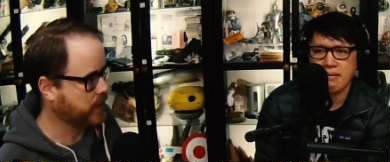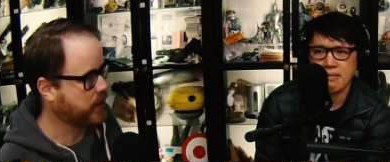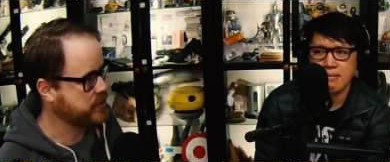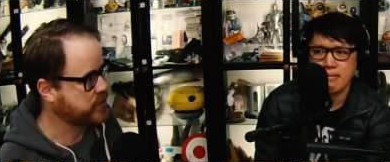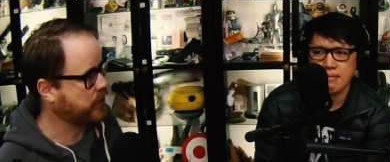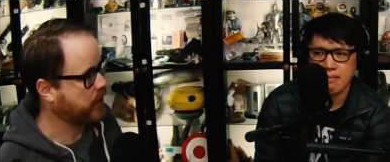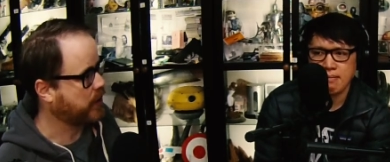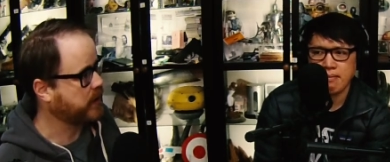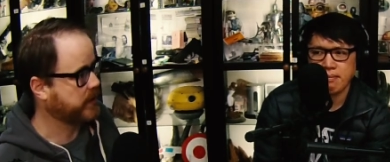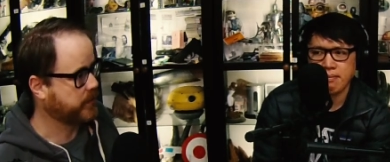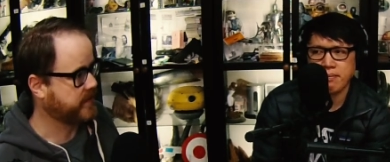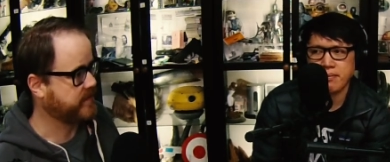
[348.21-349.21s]
Speaker 1: larger at
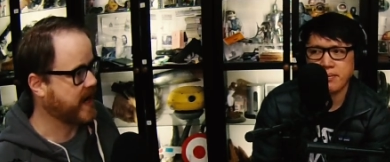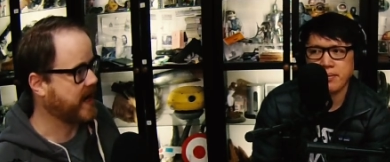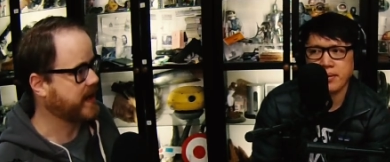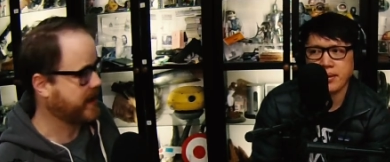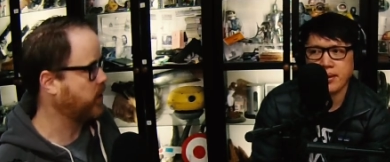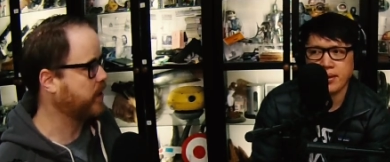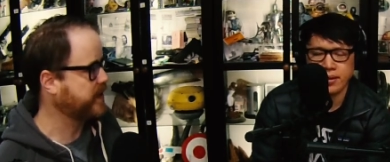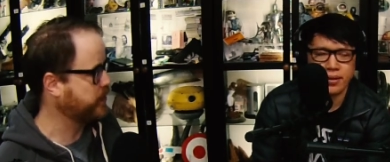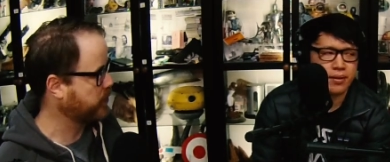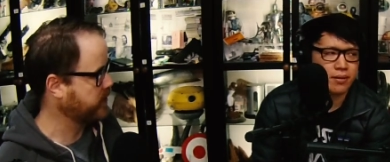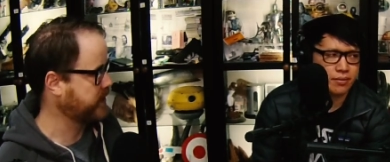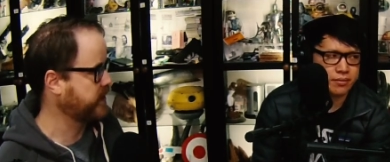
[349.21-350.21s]
all, it would have have not at all been
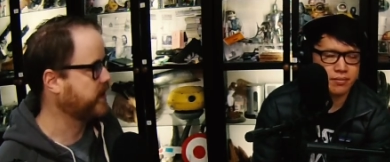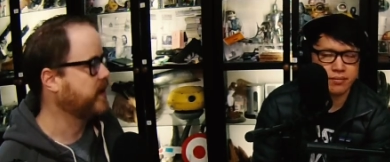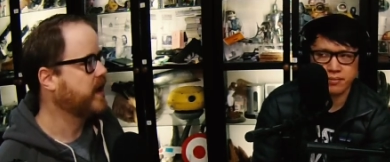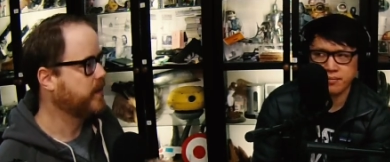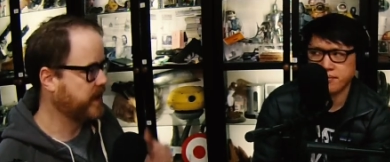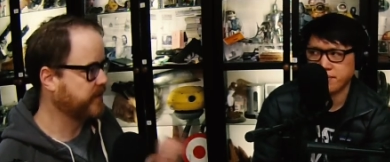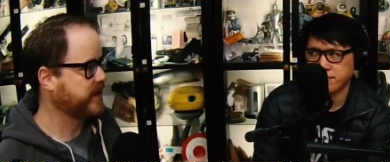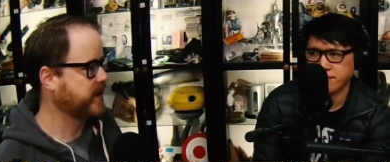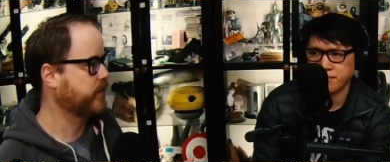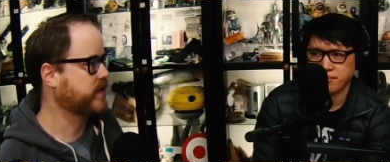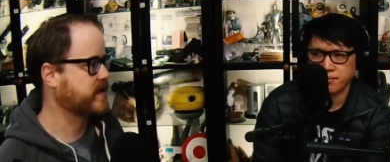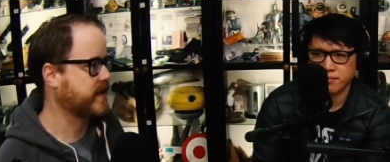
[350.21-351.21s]
worth it. But everything works